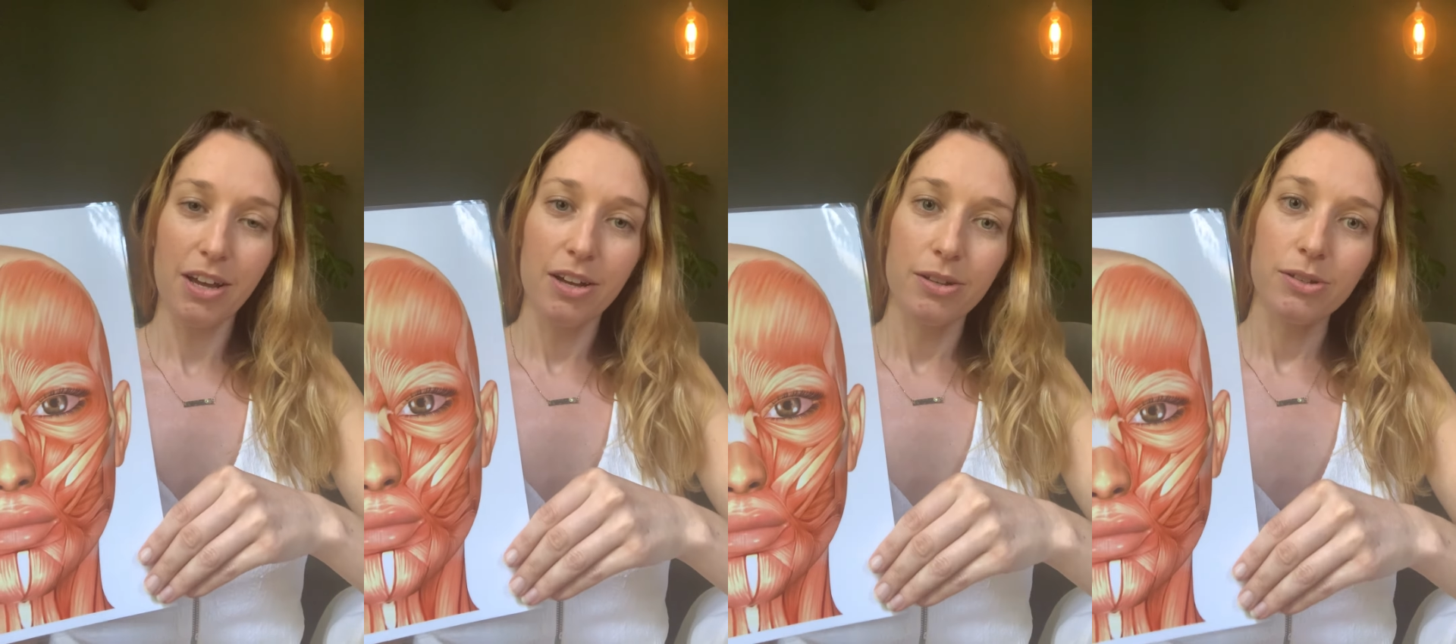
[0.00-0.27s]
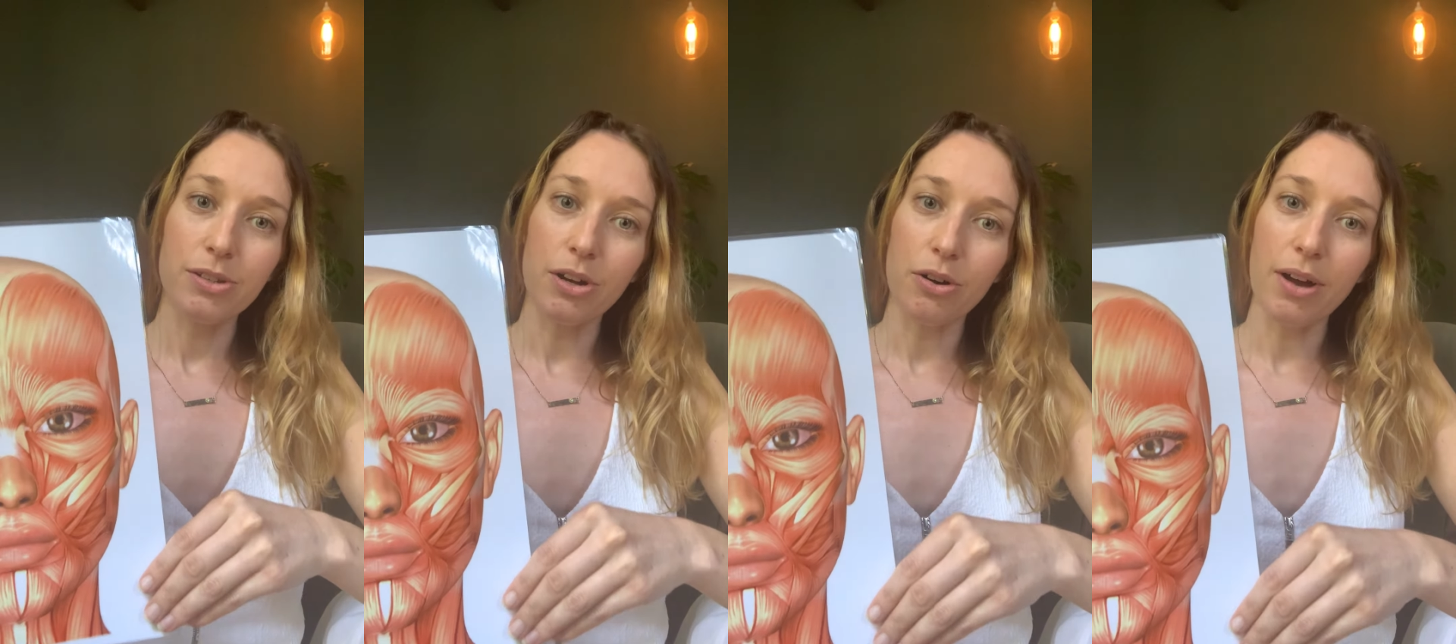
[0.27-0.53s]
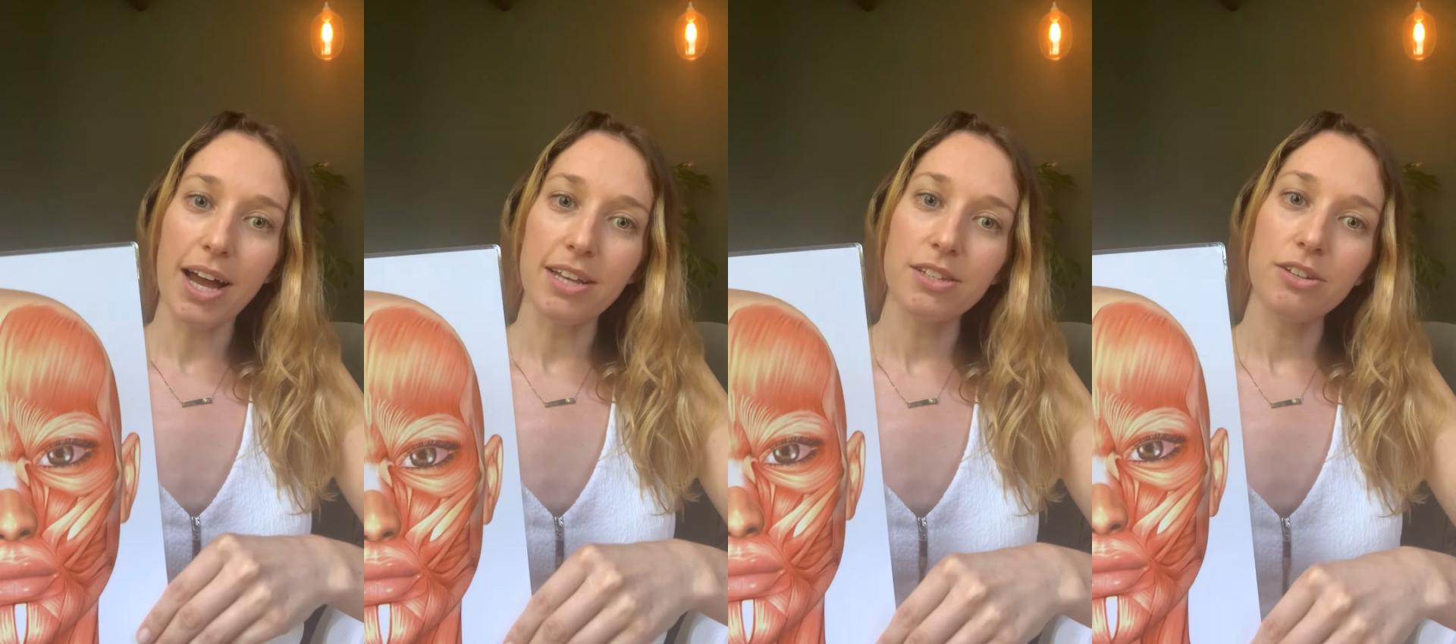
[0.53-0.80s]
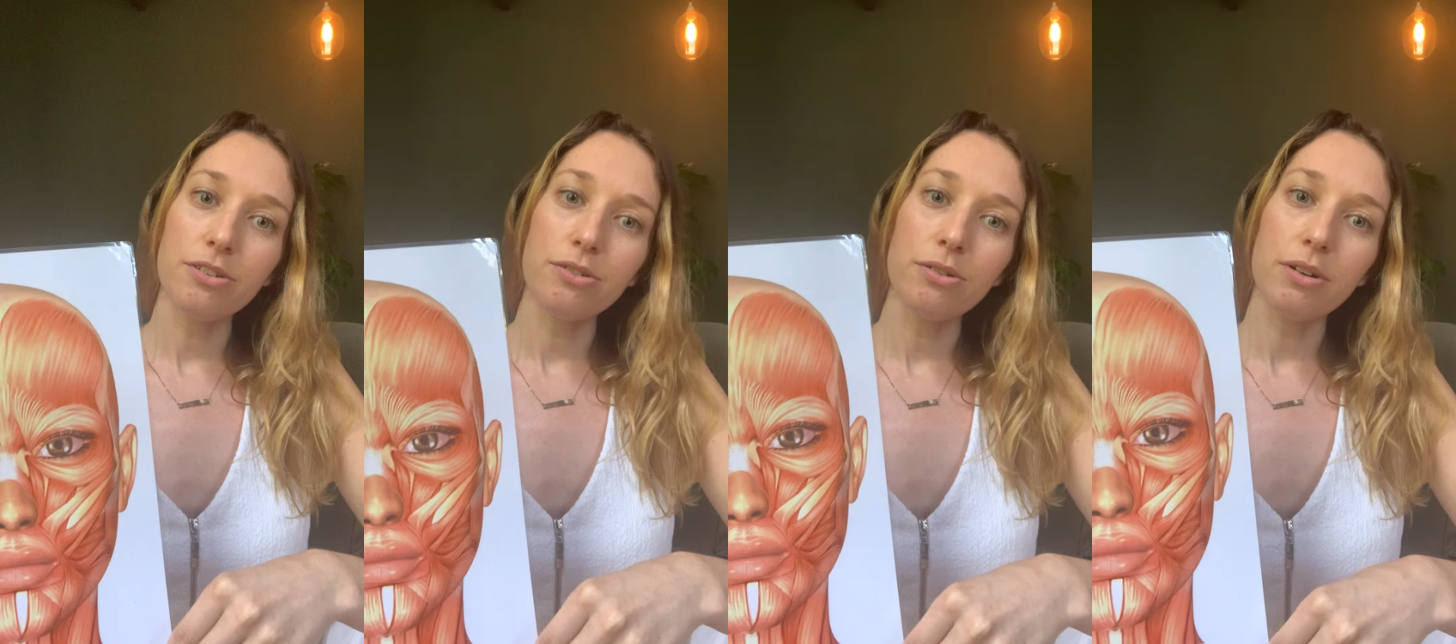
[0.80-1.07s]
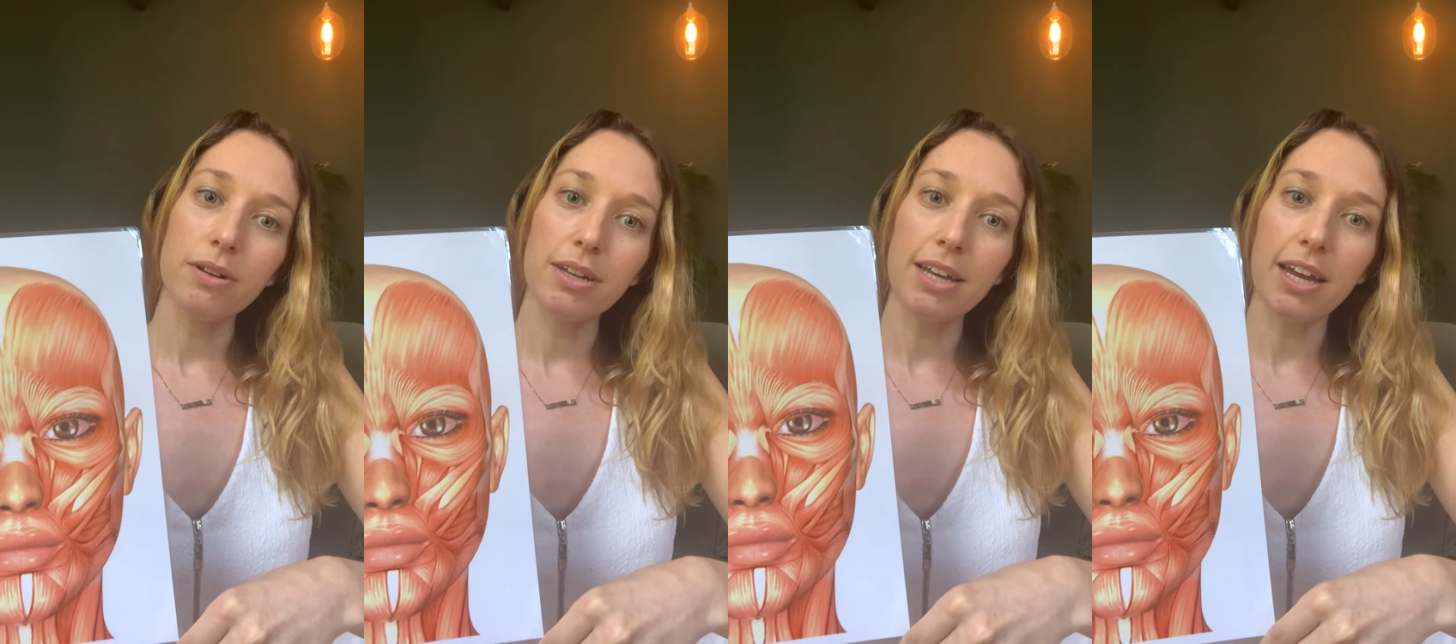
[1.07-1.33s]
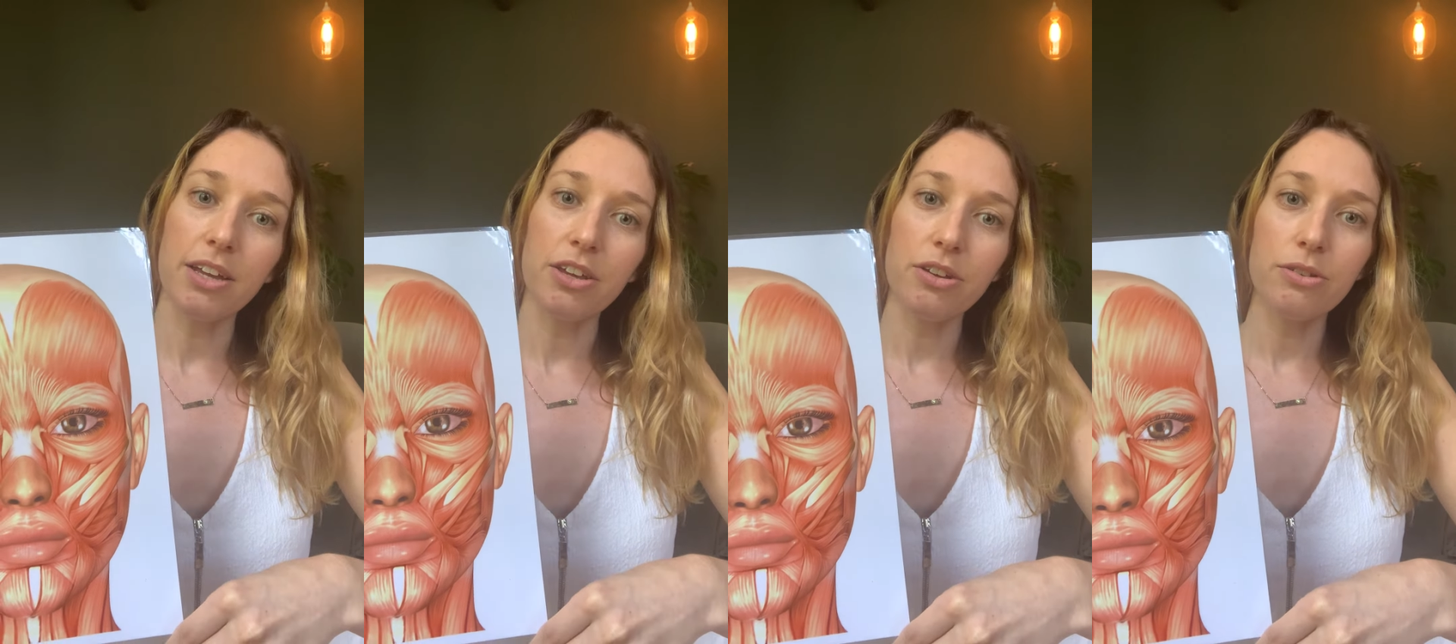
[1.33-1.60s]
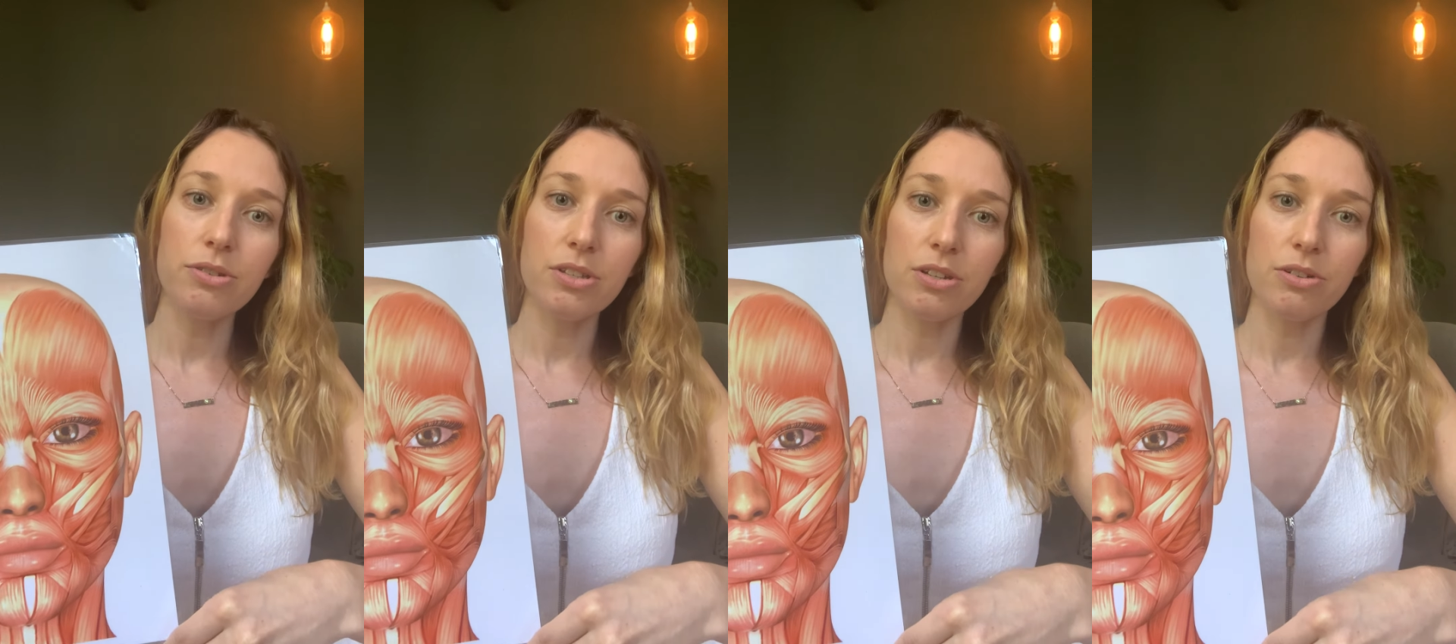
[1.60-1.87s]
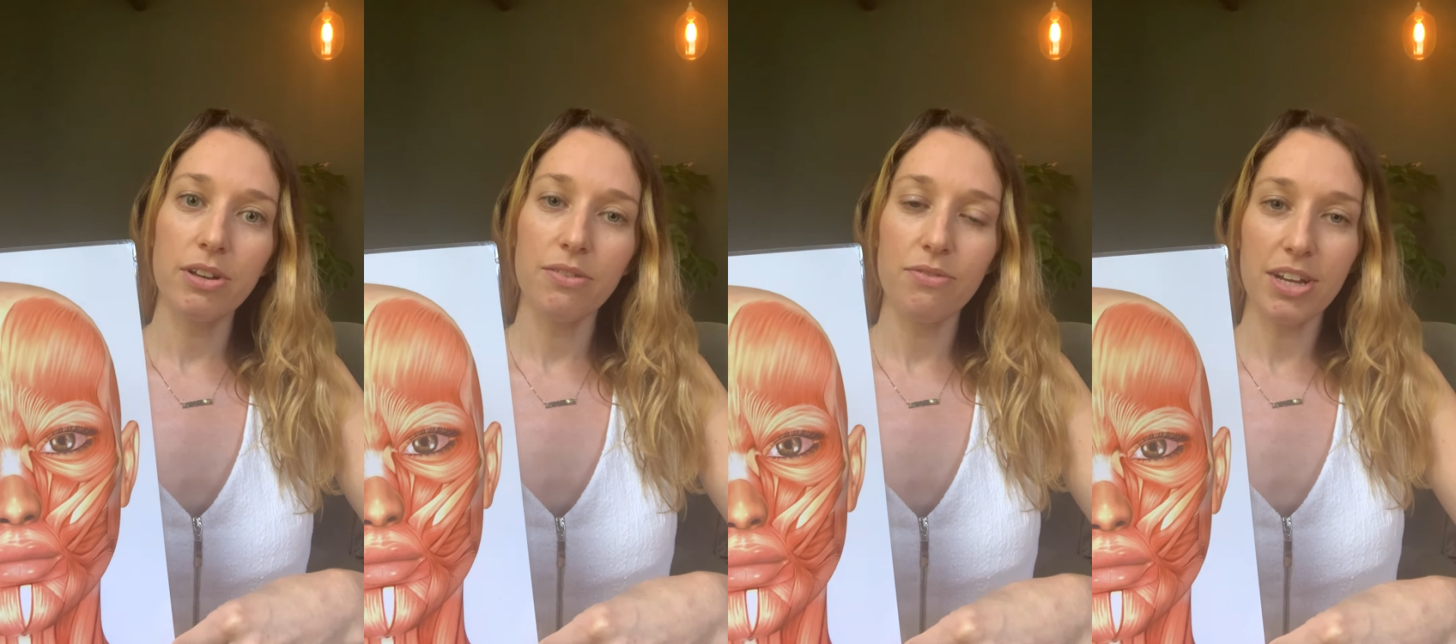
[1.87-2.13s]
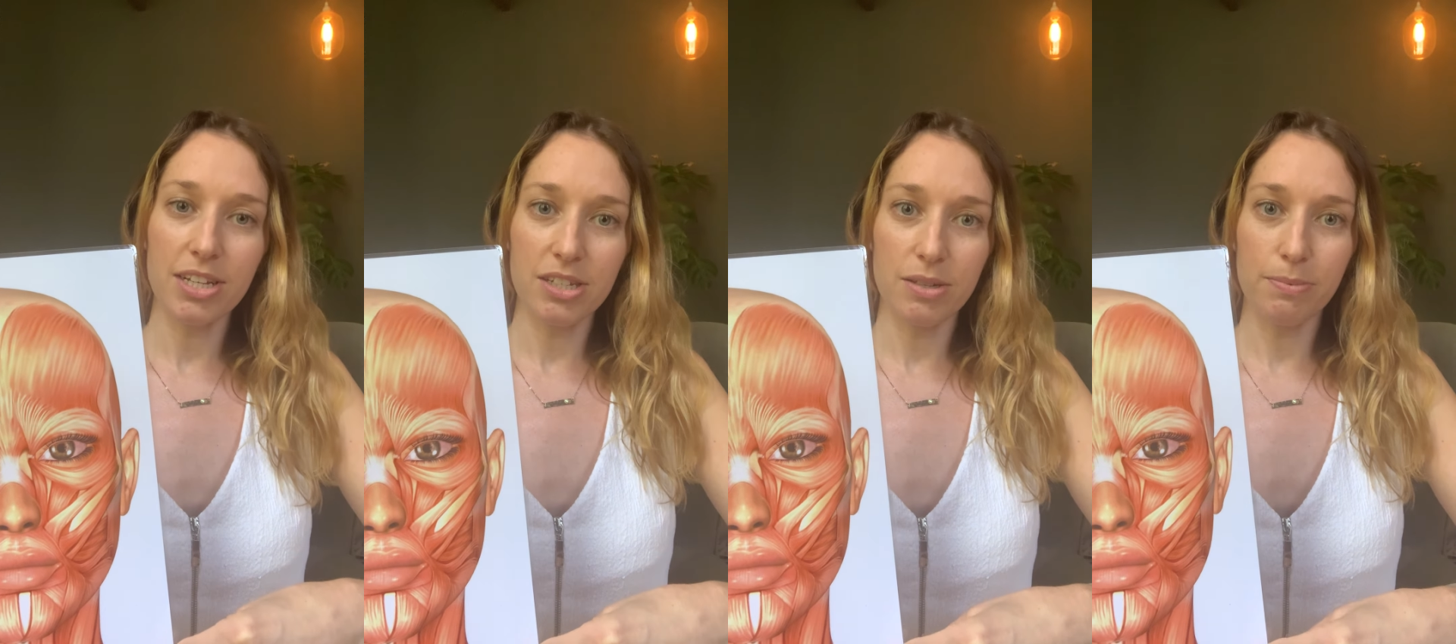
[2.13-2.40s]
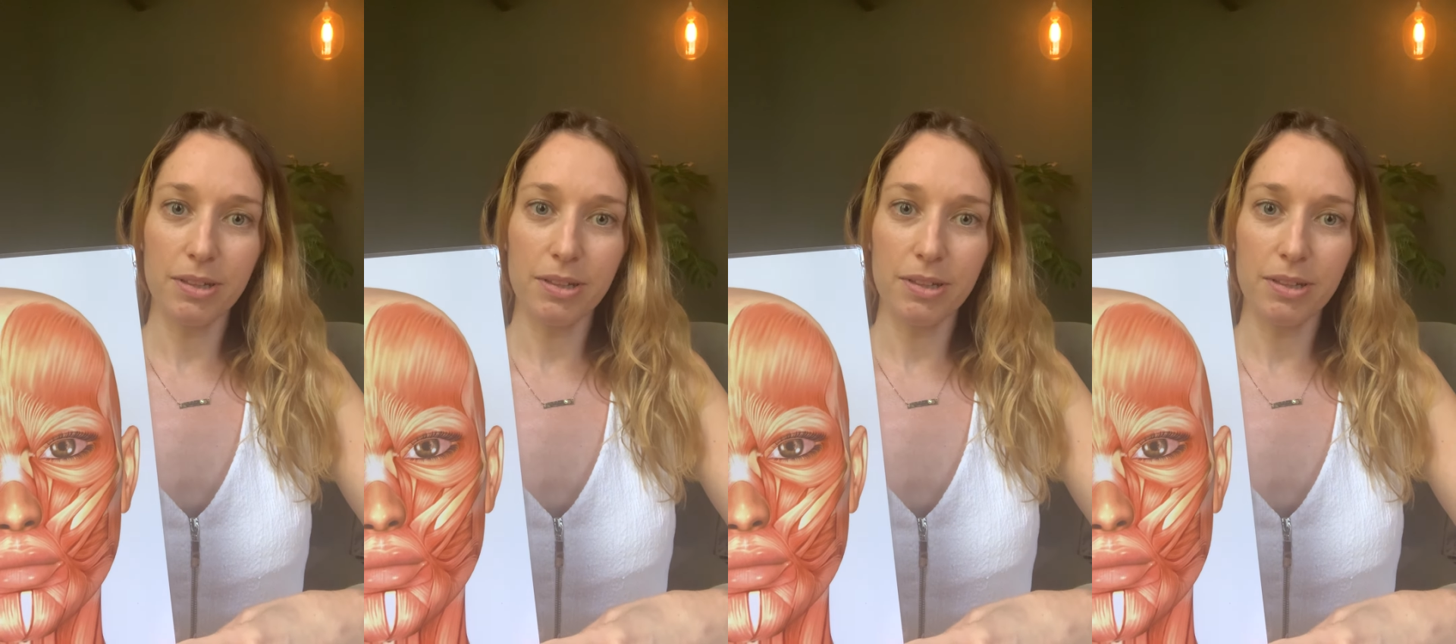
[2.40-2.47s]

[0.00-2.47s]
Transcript: So as you get used to doing face